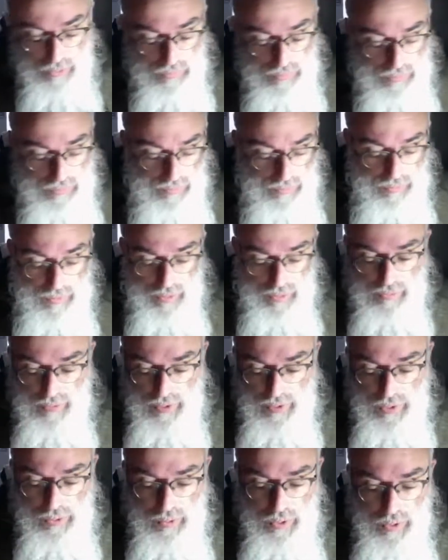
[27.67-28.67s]
if
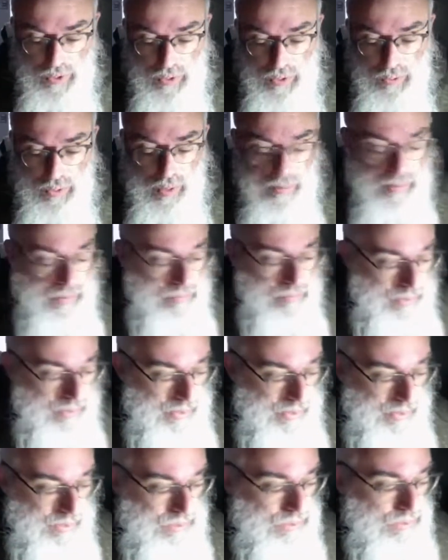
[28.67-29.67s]
this is what the Rebbe
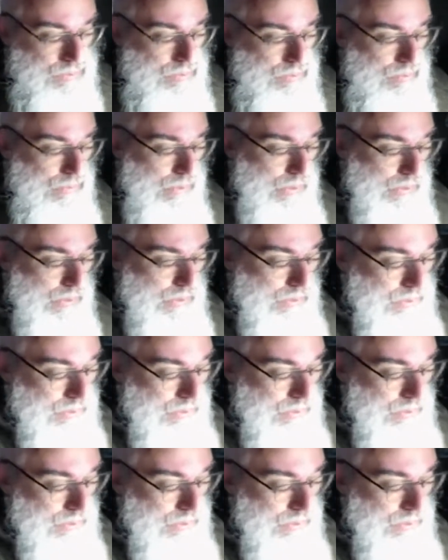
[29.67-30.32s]
means, but